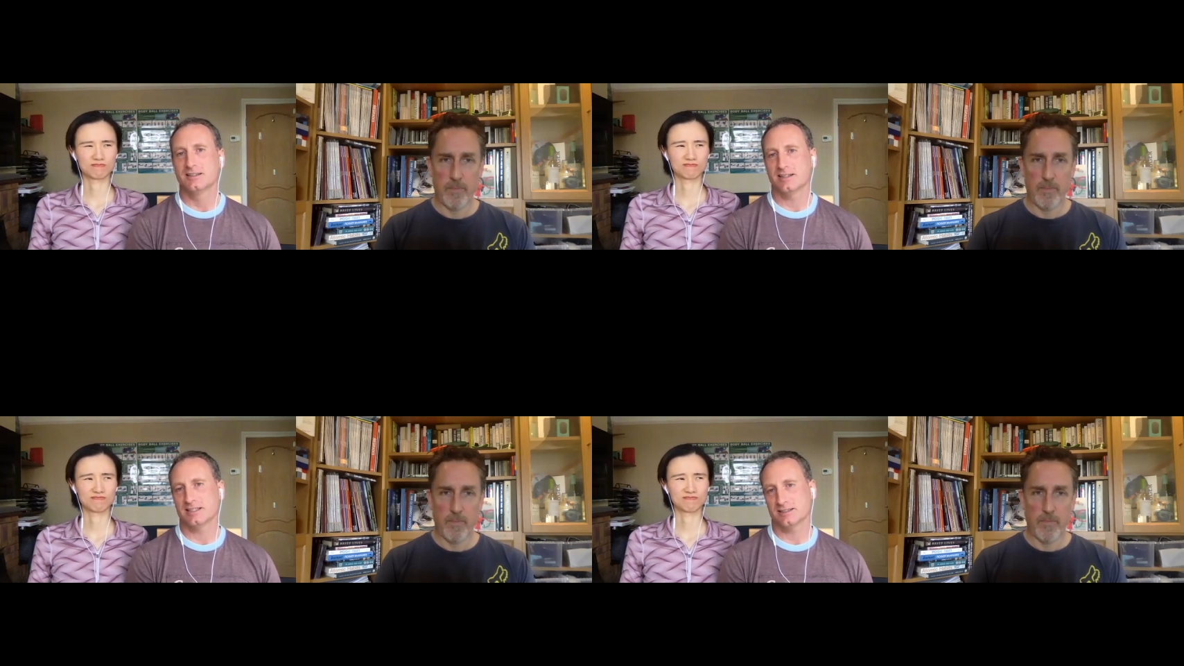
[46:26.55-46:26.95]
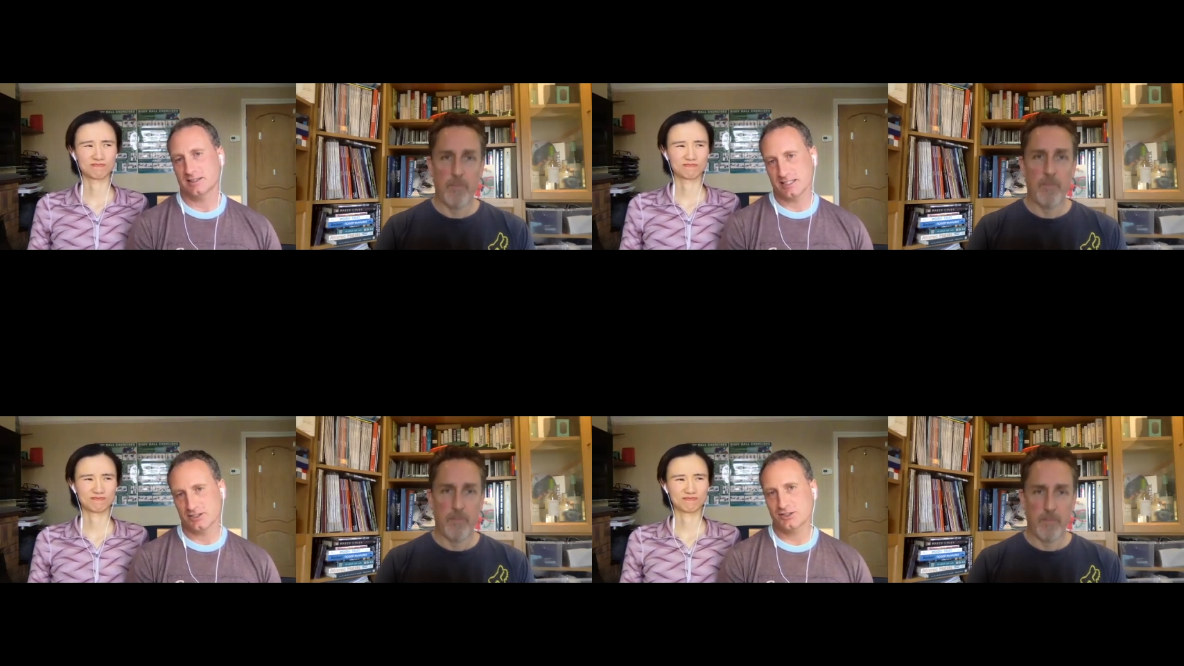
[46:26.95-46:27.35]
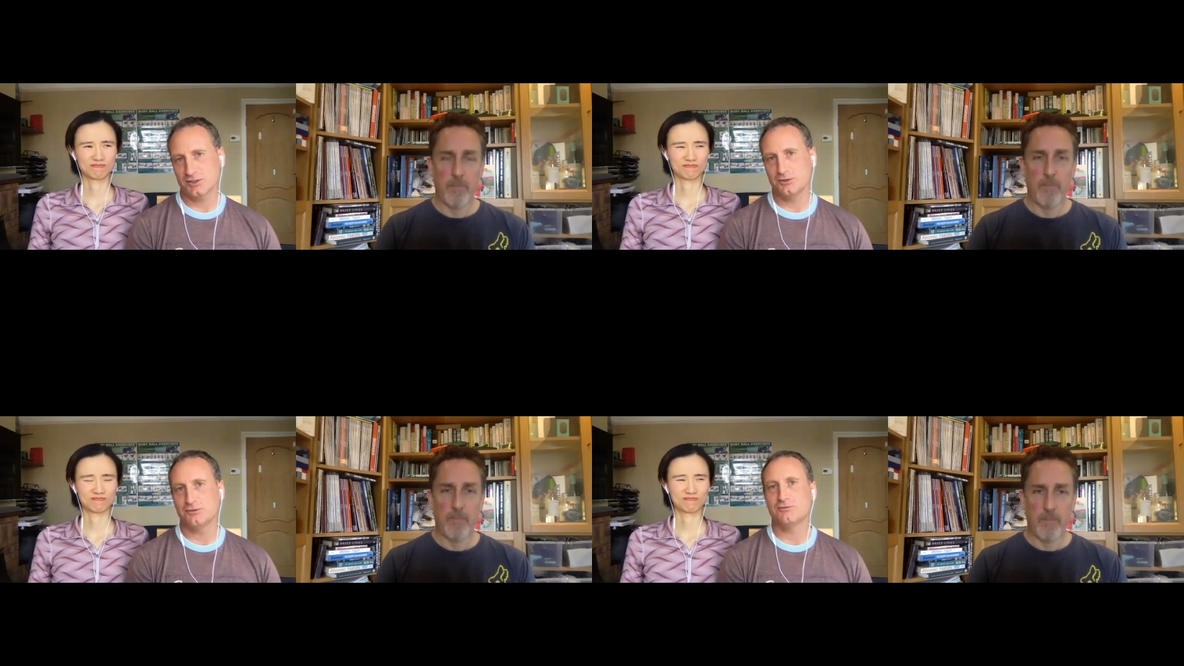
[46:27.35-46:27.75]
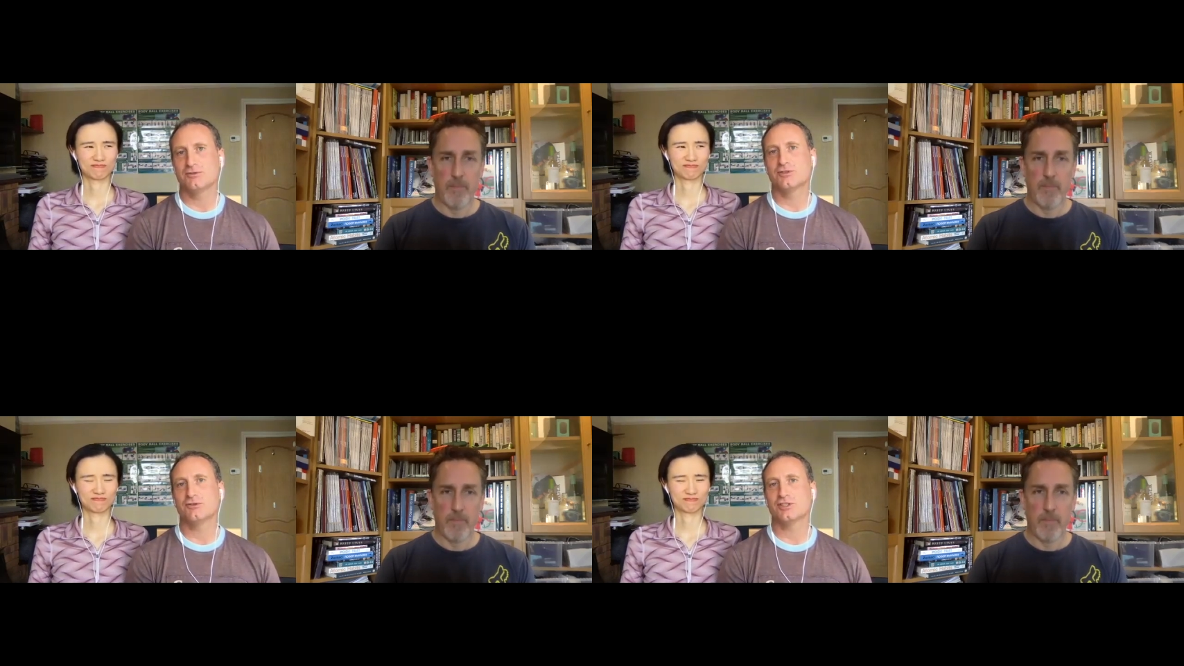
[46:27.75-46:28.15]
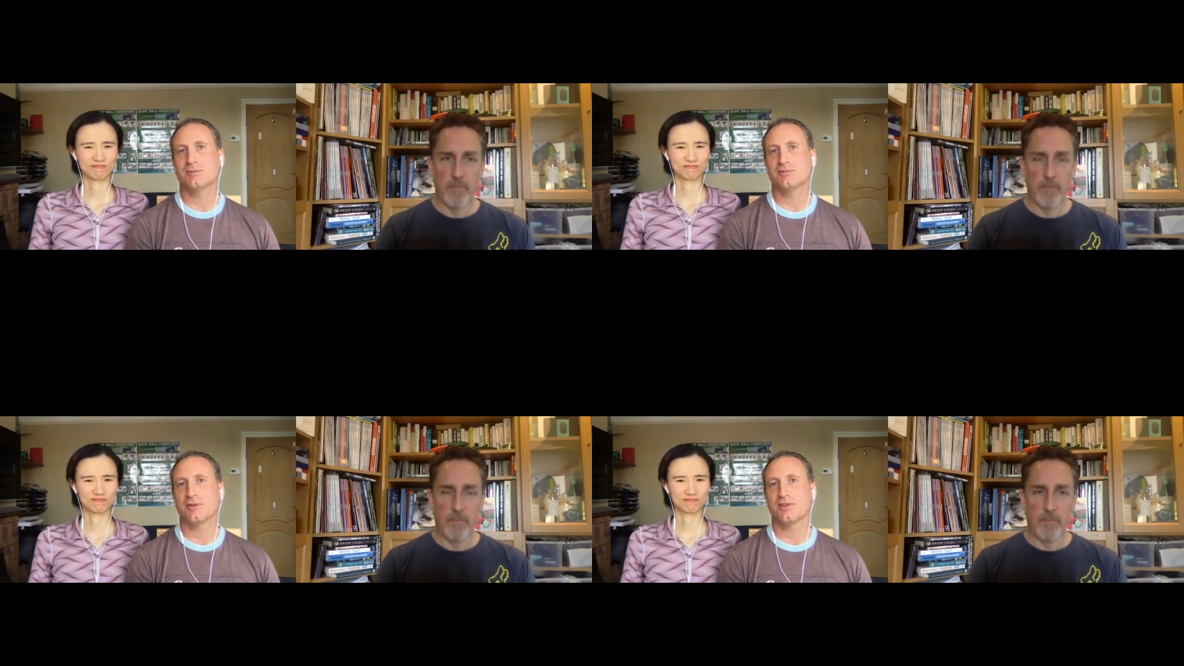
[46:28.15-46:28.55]
Speaker 1: That, that's two two
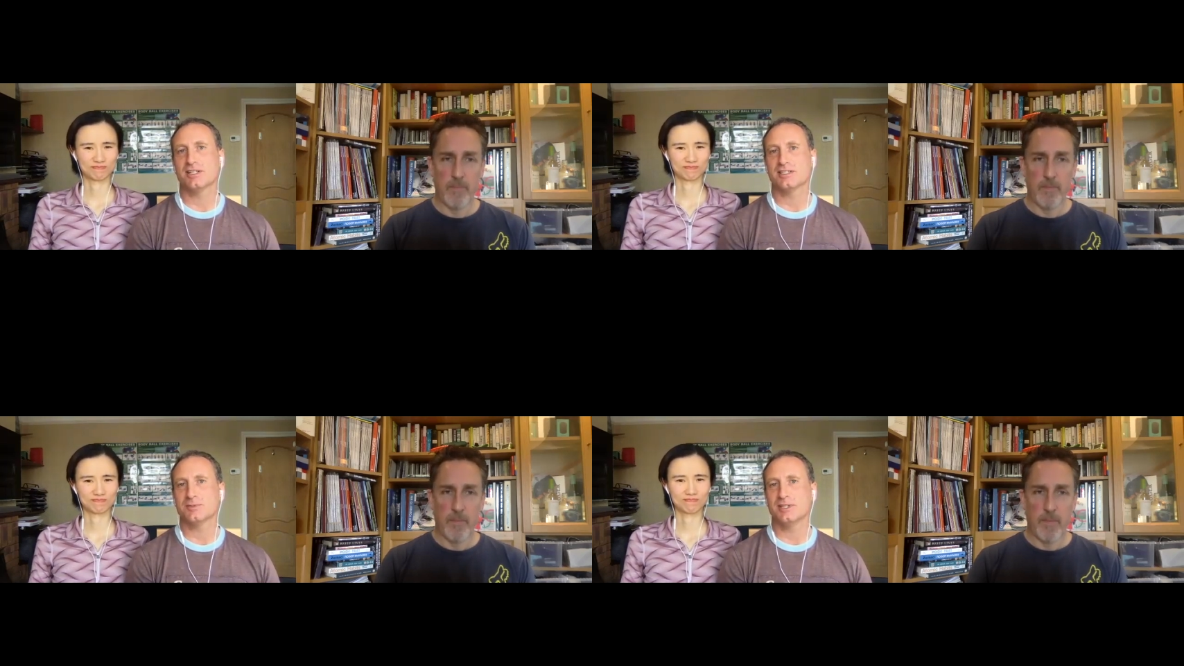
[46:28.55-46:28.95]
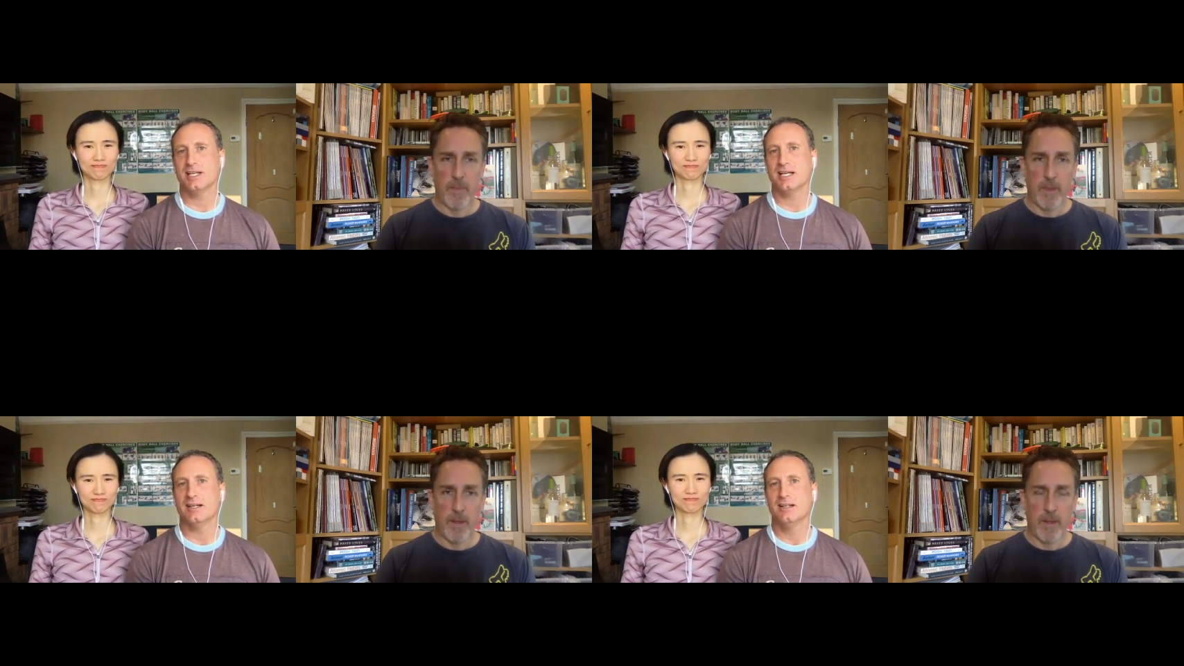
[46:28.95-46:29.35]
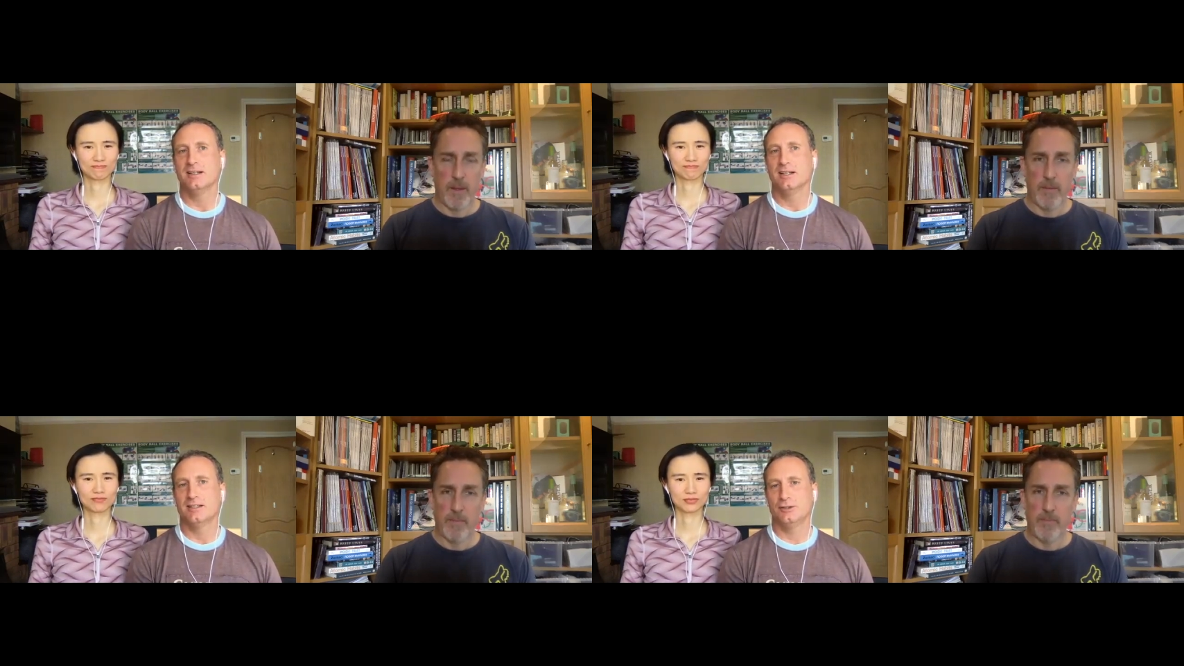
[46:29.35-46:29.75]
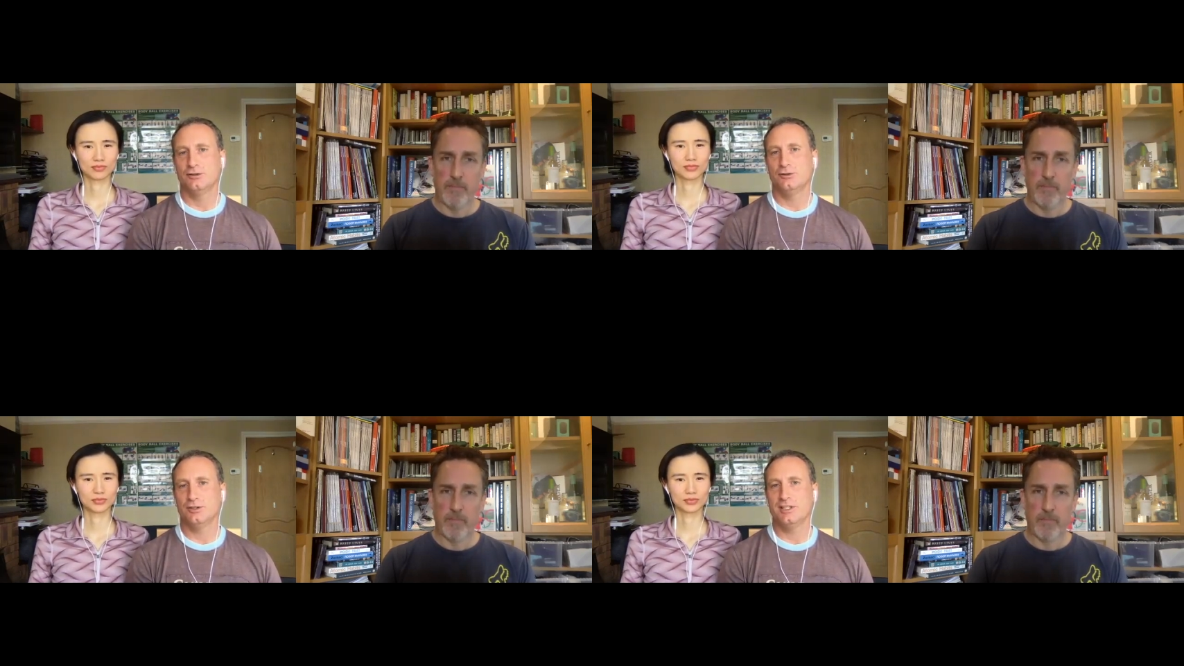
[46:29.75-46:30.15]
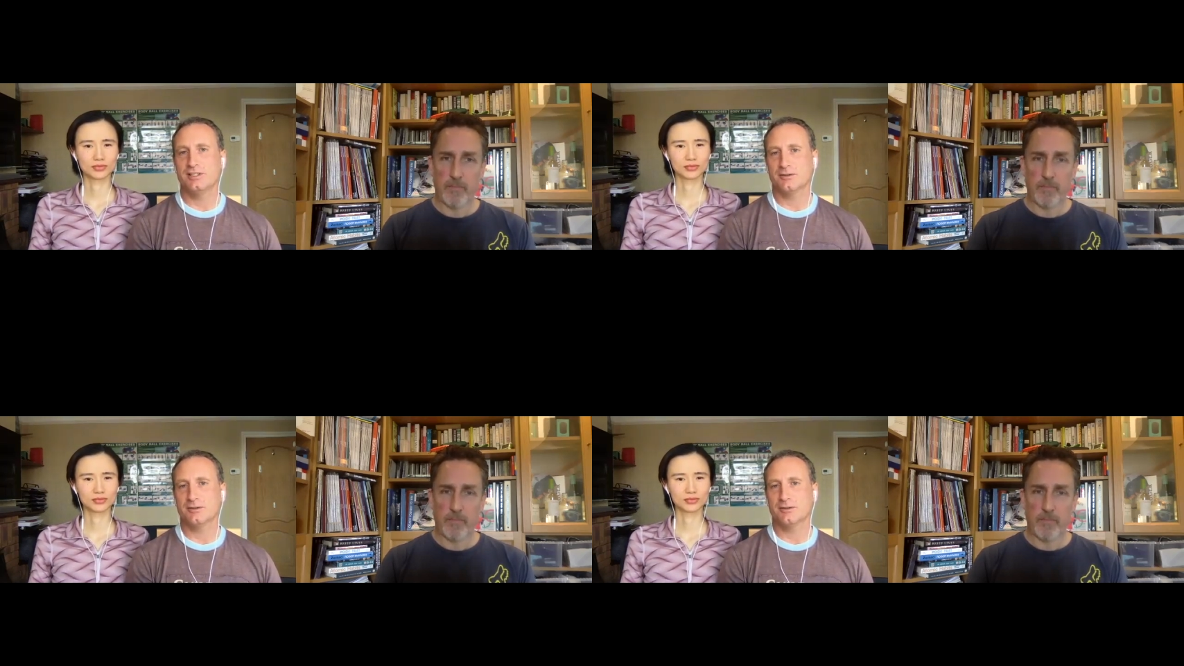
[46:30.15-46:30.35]
separate things. But yeah, you, you need to